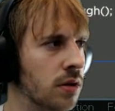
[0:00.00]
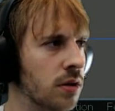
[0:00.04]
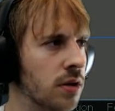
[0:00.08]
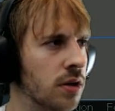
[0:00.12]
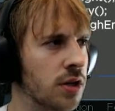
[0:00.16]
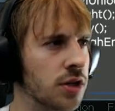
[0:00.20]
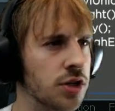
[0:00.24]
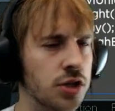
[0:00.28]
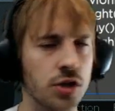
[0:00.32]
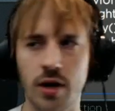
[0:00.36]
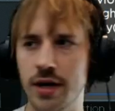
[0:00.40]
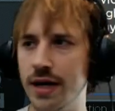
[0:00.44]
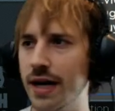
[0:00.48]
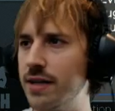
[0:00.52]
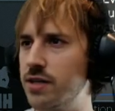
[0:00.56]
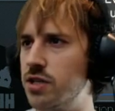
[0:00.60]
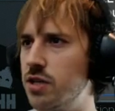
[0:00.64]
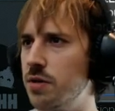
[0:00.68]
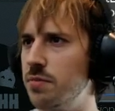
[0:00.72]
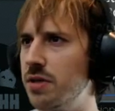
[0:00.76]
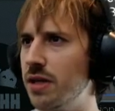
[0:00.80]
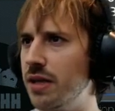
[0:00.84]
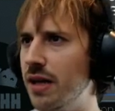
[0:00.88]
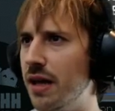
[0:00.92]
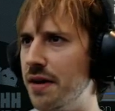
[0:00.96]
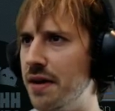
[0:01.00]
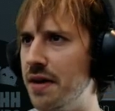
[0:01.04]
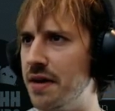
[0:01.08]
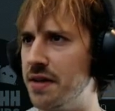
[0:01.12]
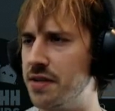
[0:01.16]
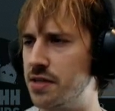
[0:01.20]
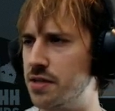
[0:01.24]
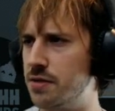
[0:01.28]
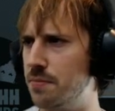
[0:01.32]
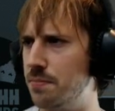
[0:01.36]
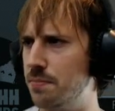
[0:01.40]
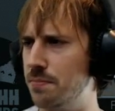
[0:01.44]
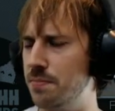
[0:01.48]
So I got something like
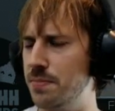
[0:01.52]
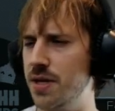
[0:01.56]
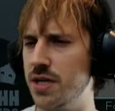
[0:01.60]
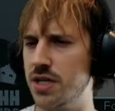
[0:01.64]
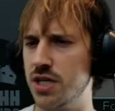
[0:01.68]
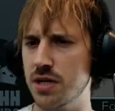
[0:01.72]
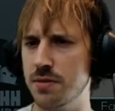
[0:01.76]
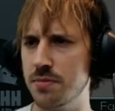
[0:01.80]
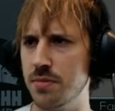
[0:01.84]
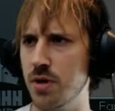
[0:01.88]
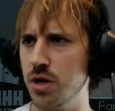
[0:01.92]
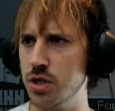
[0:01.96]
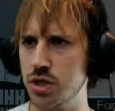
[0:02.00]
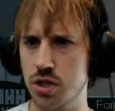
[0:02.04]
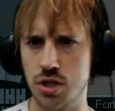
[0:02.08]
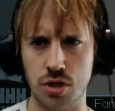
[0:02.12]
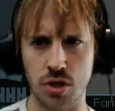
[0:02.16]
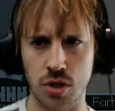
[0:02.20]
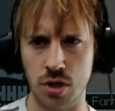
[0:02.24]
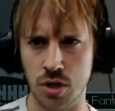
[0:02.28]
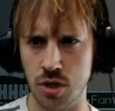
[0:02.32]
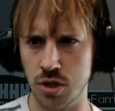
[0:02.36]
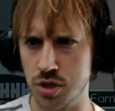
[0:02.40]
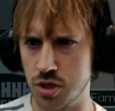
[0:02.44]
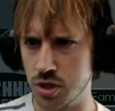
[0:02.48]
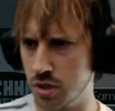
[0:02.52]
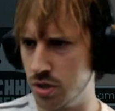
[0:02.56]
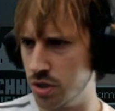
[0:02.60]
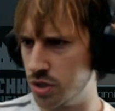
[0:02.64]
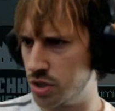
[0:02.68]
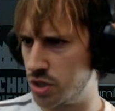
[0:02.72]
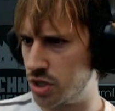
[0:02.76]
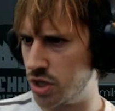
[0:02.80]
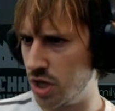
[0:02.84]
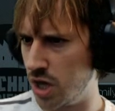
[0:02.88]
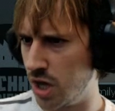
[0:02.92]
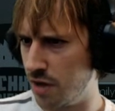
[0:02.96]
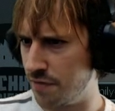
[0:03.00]
this, meta monsters, all the
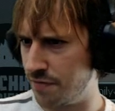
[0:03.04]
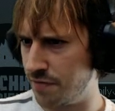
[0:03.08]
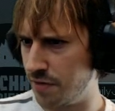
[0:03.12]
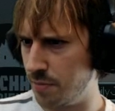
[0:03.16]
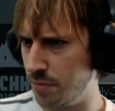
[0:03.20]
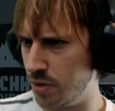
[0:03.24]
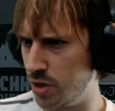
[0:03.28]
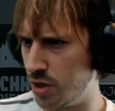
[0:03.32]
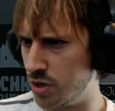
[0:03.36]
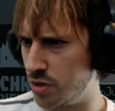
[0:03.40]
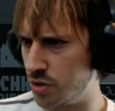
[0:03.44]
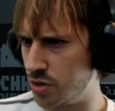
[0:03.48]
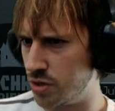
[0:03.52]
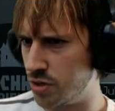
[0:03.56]
stuff. I'm gonna